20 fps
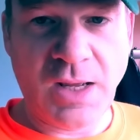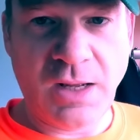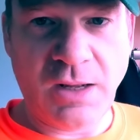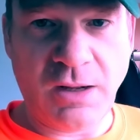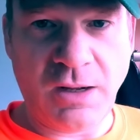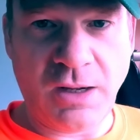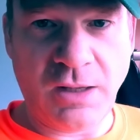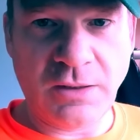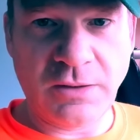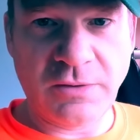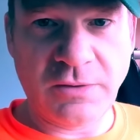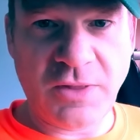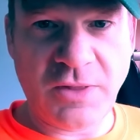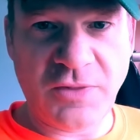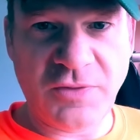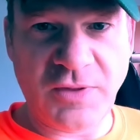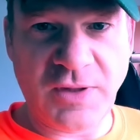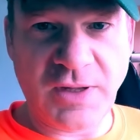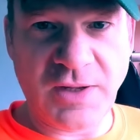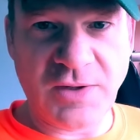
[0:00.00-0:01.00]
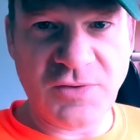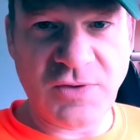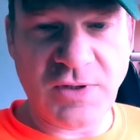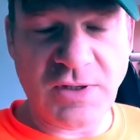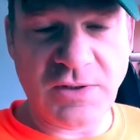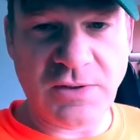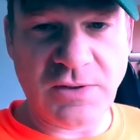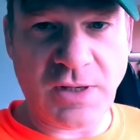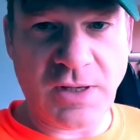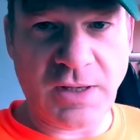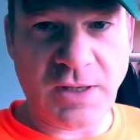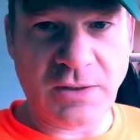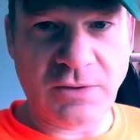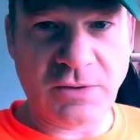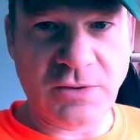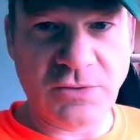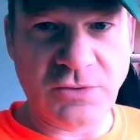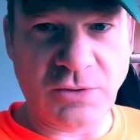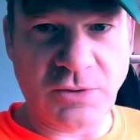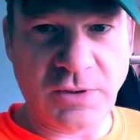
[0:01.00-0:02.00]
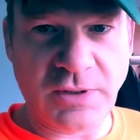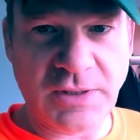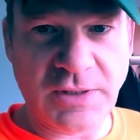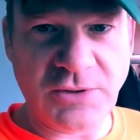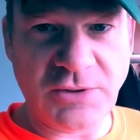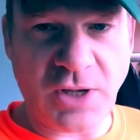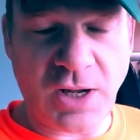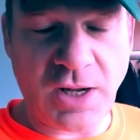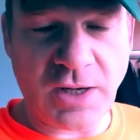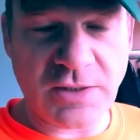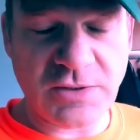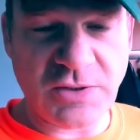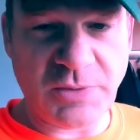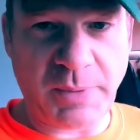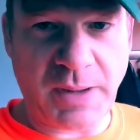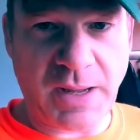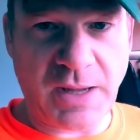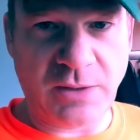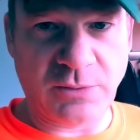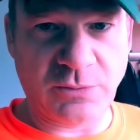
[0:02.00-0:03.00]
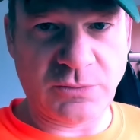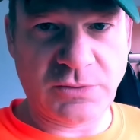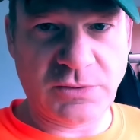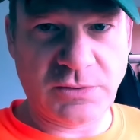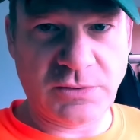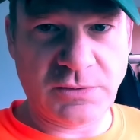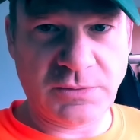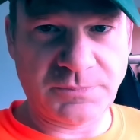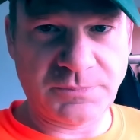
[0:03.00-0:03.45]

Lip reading: all of the things that Eckhart Tolle talks about.